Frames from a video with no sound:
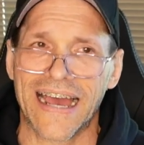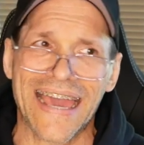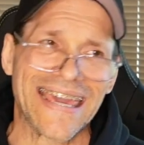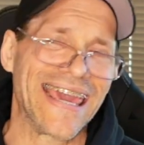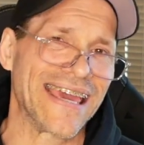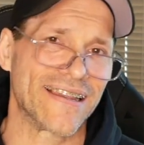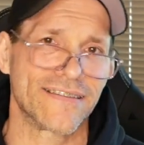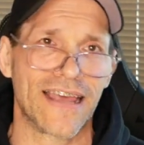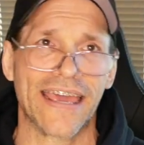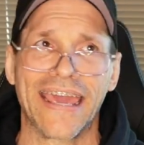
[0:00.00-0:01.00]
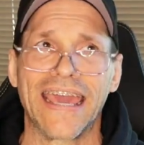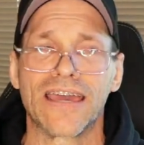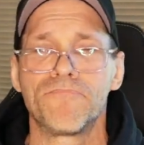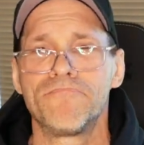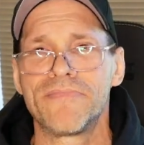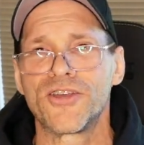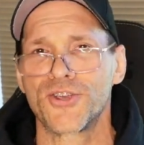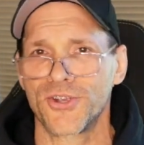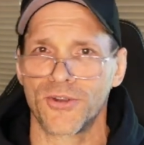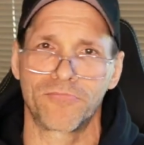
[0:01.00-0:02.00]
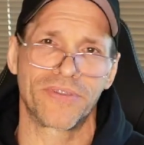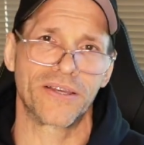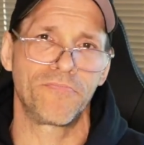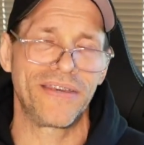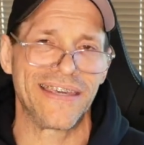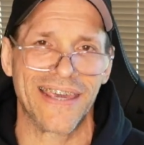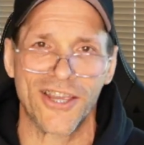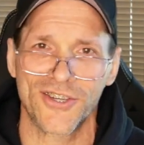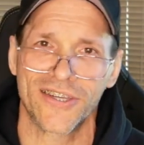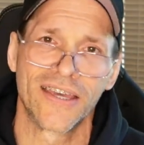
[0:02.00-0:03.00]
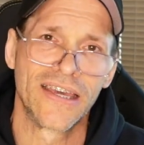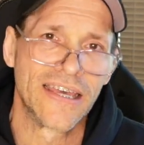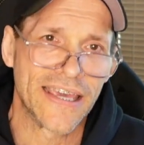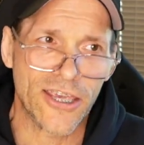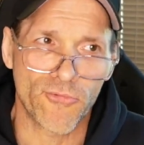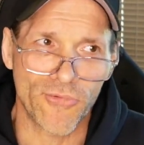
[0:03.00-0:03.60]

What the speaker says: I can't measure your blood pH in